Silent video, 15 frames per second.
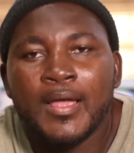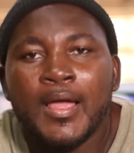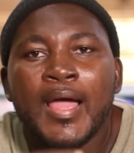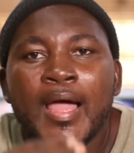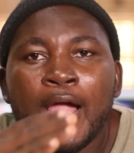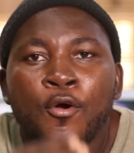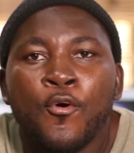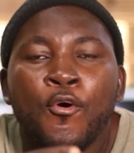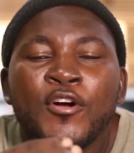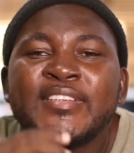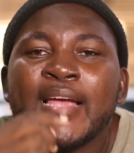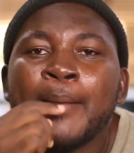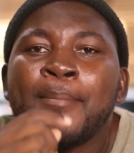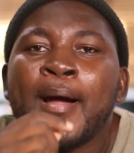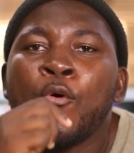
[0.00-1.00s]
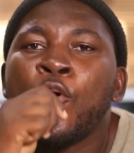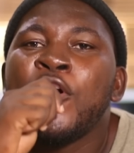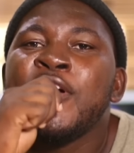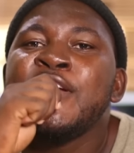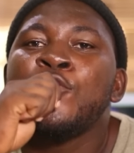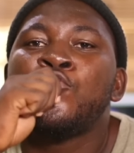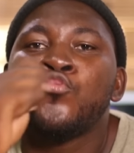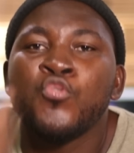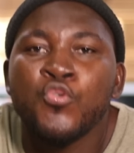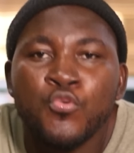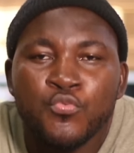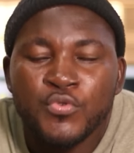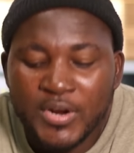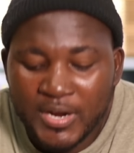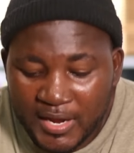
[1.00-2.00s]
Hey, Ogyaba,
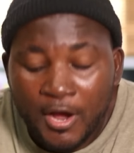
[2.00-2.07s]
Onufu,